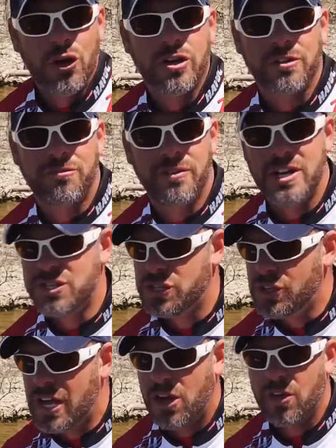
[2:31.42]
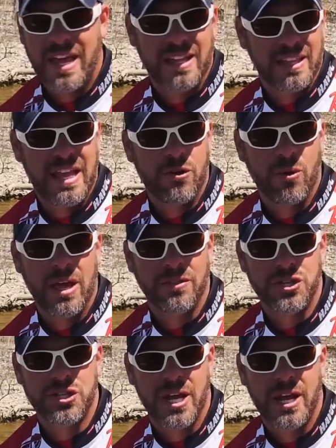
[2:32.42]
hook a fish and you got all that lead around
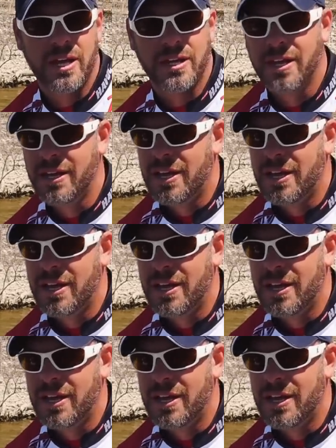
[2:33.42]
the shank.